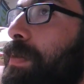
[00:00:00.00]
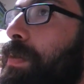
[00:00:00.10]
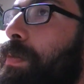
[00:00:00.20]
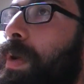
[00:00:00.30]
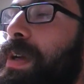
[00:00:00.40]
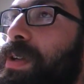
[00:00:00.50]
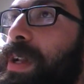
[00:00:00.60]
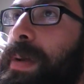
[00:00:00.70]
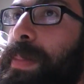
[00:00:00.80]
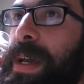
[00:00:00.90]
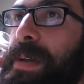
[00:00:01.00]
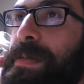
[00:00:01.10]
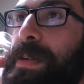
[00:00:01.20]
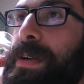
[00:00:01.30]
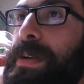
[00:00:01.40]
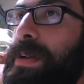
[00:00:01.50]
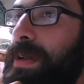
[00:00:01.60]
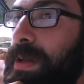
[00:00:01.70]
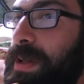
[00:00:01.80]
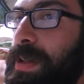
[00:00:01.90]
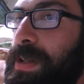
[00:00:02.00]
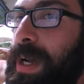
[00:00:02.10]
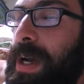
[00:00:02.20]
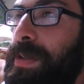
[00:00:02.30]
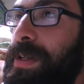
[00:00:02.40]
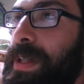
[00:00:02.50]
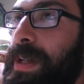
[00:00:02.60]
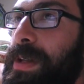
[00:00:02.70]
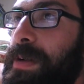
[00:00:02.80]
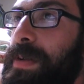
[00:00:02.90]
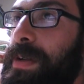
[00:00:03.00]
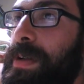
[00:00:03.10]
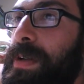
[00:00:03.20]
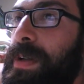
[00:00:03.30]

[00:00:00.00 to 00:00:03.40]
Why should I pay for the child, this, that, and the other?"